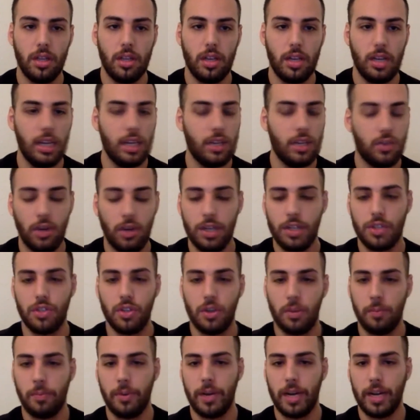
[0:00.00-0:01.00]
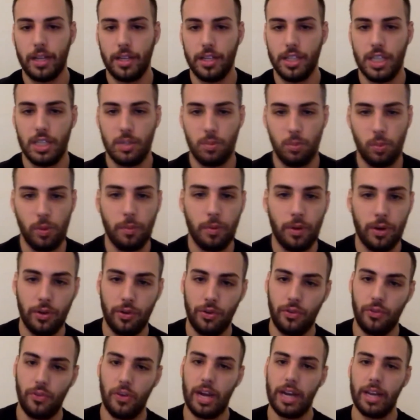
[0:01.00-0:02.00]
literally stop practice as we
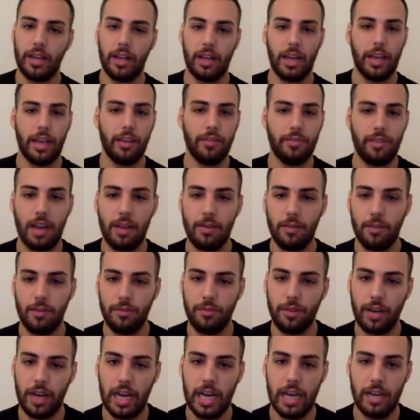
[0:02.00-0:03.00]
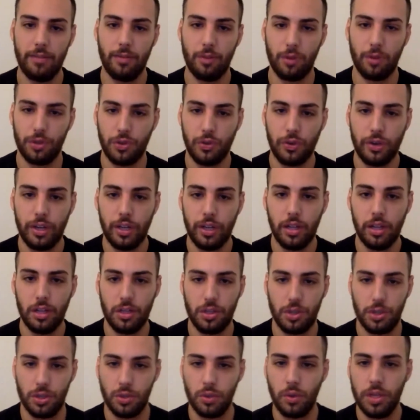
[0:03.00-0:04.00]
were running like five on five or
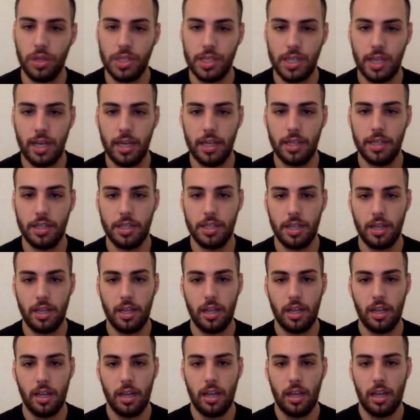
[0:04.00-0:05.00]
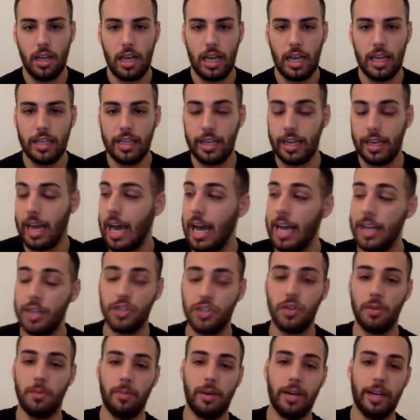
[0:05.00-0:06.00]
drills or suicides, and then
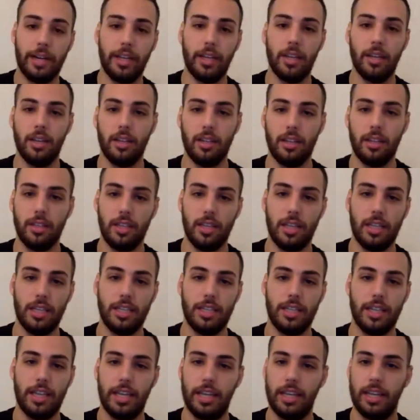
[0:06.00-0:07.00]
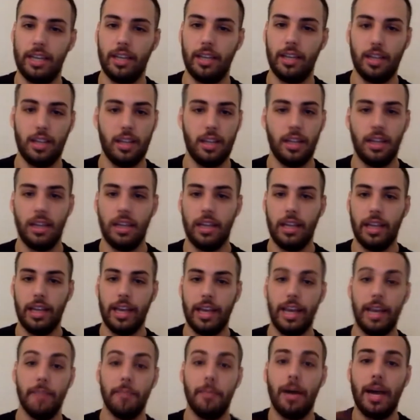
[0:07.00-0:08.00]
ask somebody and say,
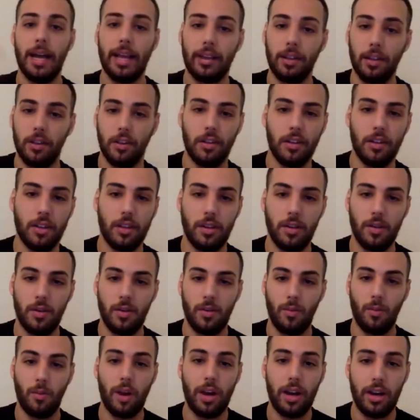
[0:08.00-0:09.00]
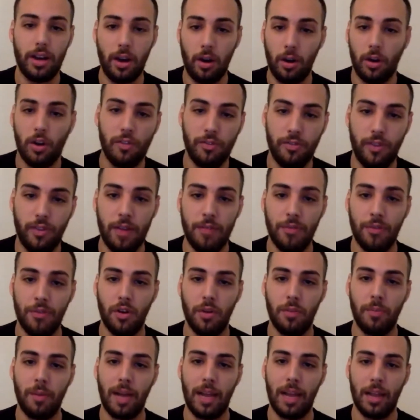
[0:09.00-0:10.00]
"Hey, Michael, what are our five
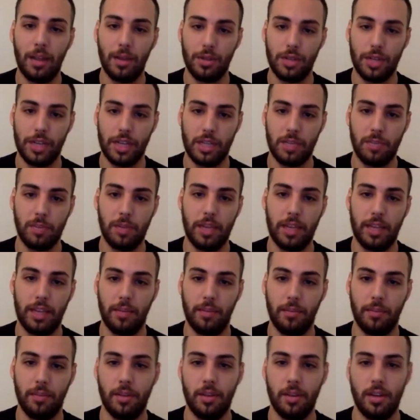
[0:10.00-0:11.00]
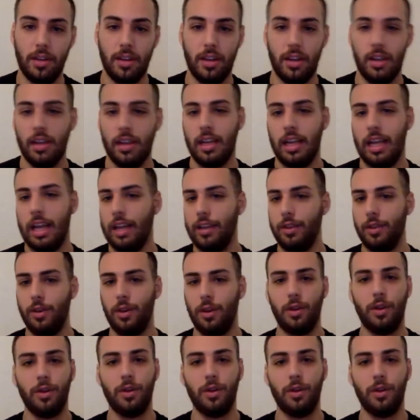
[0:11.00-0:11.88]
core values?" and explain them. And you know, you,